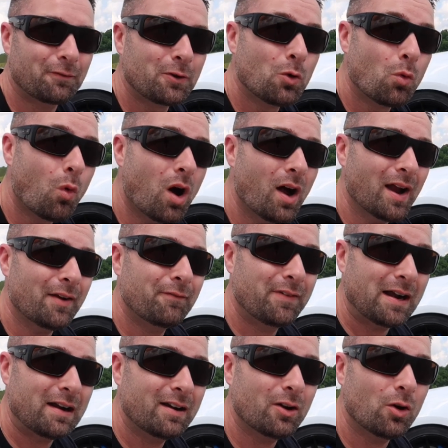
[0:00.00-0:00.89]
if you want
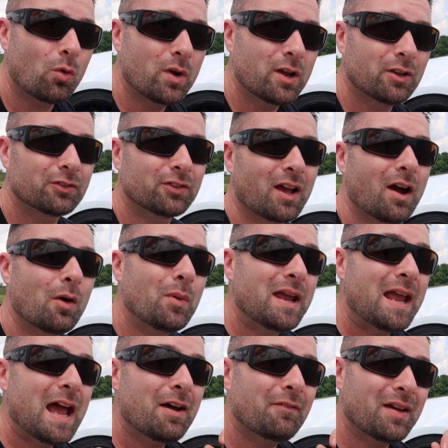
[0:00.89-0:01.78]
variant wheels,
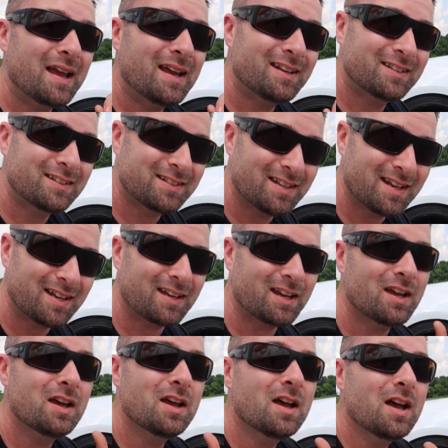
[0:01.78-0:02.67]
we have a
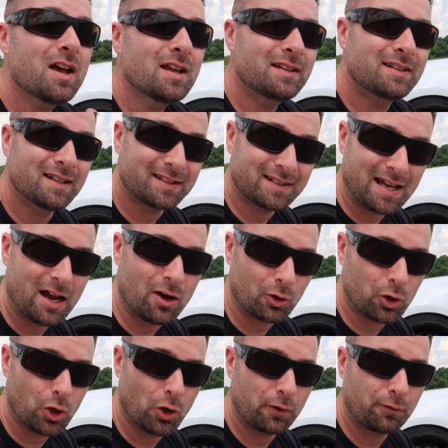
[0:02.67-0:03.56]
sick
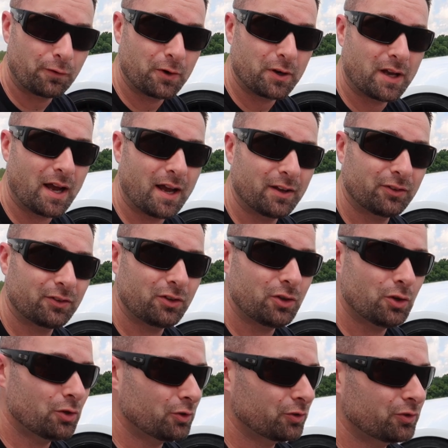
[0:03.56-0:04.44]
discount code for you guys to
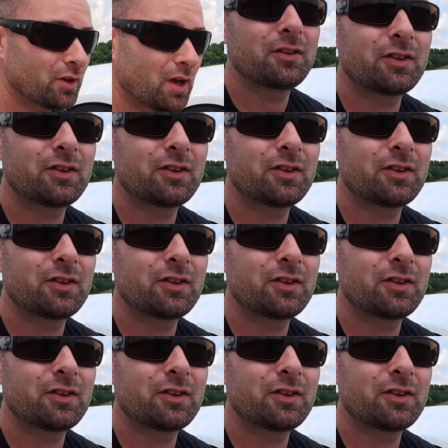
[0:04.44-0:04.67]
use.